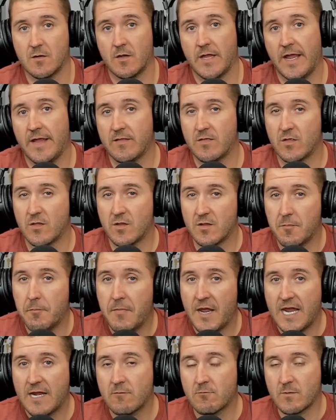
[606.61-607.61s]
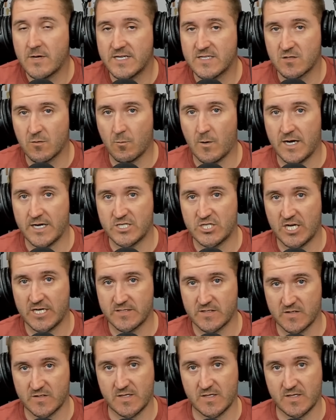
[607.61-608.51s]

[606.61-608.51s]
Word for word: And the main reason why I changed the